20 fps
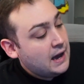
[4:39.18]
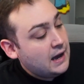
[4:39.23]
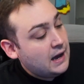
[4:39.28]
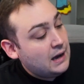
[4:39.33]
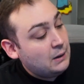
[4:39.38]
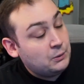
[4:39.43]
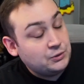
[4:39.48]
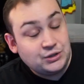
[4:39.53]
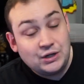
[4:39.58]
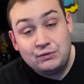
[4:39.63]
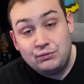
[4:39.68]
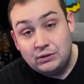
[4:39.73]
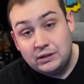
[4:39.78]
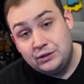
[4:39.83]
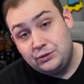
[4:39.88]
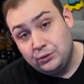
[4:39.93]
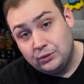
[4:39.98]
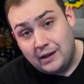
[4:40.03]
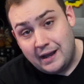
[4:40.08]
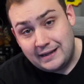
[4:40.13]
Which I really
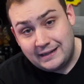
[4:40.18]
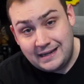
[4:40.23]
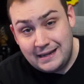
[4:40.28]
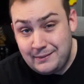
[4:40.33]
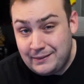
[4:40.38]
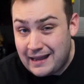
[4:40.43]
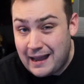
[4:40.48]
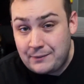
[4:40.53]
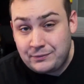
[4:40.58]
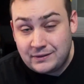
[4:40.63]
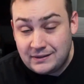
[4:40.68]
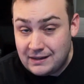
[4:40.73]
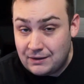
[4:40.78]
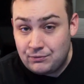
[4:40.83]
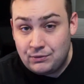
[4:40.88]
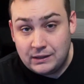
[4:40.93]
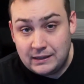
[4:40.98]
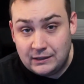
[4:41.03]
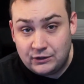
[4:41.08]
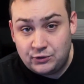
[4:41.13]
do like. Keycaps can get
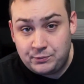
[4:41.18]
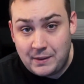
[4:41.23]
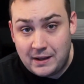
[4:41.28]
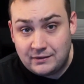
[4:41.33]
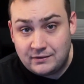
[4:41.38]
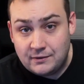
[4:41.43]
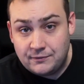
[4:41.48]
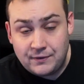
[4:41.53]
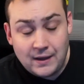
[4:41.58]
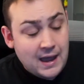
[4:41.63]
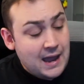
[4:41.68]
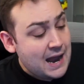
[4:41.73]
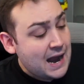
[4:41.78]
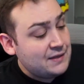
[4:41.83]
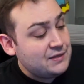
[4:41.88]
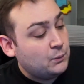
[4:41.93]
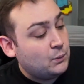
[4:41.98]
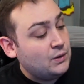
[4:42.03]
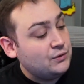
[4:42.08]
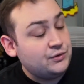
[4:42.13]
really expensive, and
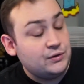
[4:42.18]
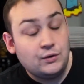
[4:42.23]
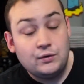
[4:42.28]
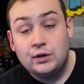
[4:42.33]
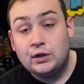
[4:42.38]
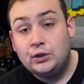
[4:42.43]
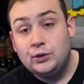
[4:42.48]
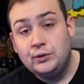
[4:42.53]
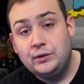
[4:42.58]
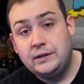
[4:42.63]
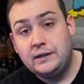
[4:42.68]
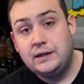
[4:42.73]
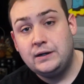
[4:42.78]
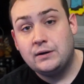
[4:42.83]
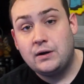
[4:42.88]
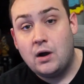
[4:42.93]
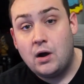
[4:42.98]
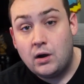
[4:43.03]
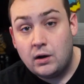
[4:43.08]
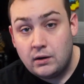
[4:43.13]
the ones that are included here
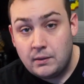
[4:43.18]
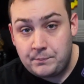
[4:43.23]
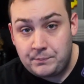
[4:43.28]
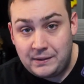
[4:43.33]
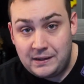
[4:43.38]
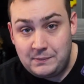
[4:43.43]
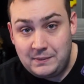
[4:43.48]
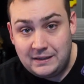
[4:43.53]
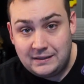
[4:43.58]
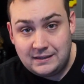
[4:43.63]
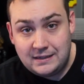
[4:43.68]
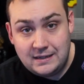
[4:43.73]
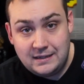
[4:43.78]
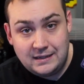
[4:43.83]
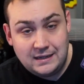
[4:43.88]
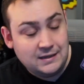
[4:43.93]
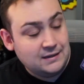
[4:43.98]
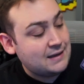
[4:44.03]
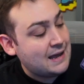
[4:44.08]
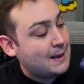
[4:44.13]
are PBT
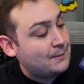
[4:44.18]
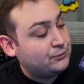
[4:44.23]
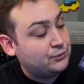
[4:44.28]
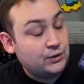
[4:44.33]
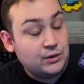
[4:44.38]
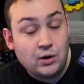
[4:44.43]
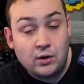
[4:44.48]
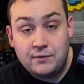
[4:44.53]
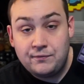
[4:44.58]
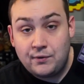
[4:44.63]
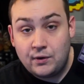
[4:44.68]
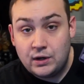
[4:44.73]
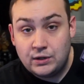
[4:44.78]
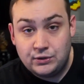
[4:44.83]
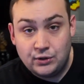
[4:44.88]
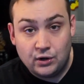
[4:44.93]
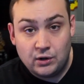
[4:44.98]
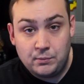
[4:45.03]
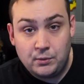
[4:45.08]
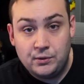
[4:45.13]
keycaps, so they are very
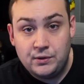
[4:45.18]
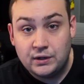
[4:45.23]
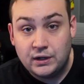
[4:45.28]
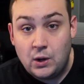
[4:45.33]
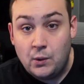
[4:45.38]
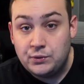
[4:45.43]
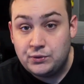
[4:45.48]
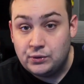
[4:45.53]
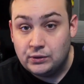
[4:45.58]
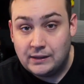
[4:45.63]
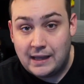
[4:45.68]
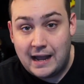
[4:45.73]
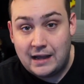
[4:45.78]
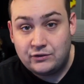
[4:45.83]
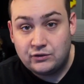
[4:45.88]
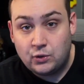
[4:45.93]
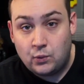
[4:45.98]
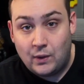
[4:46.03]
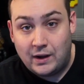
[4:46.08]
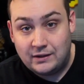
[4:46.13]
durable. They're going to
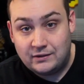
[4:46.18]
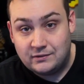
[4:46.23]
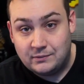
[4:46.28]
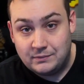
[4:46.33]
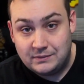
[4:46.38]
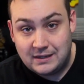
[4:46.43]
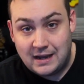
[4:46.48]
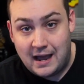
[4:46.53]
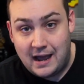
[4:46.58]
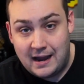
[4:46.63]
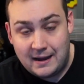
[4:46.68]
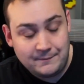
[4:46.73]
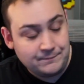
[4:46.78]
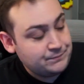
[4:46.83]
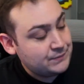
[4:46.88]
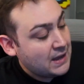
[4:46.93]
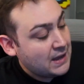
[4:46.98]
last quite some time.